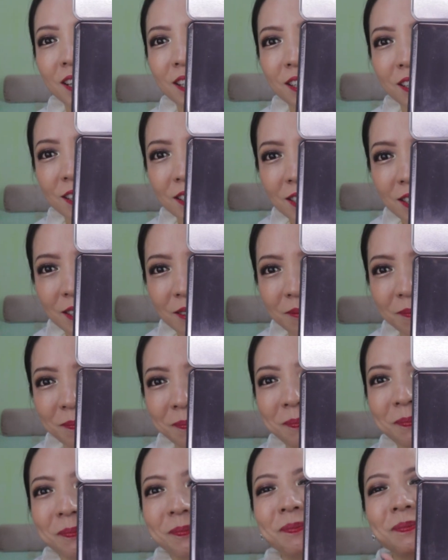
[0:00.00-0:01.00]
like this,
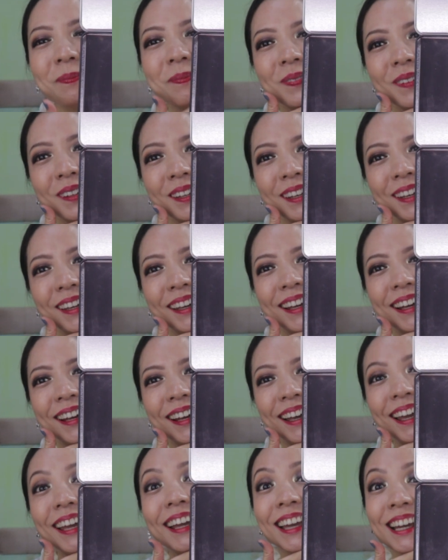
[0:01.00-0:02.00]

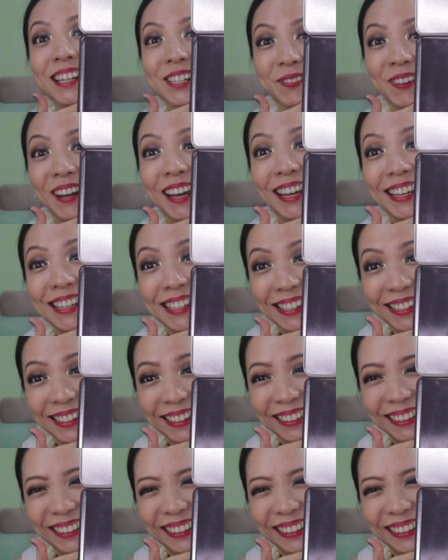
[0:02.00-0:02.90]
it catch my eyes.